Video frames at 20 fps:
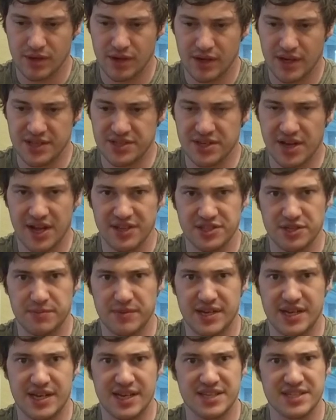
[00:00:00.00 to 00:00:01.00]
It's got some
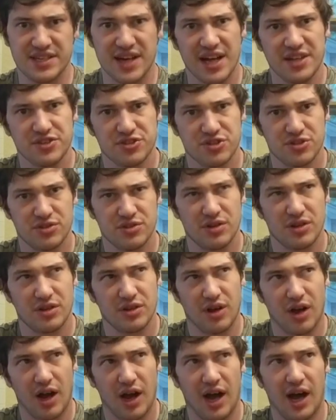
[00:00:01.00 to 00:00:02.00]
heat. It's not
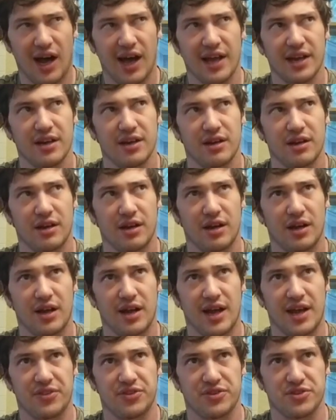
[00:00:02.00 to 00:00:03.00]
hot
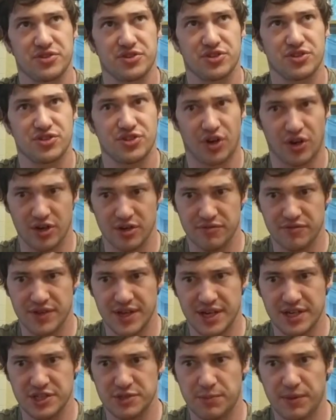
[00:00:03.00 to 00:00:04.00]
at the start of
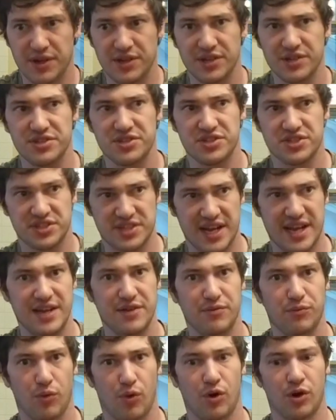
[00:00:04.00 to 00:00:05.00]
things, but it does stay
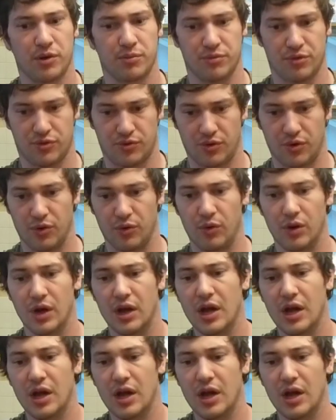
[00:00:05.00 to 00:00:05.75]
warm through.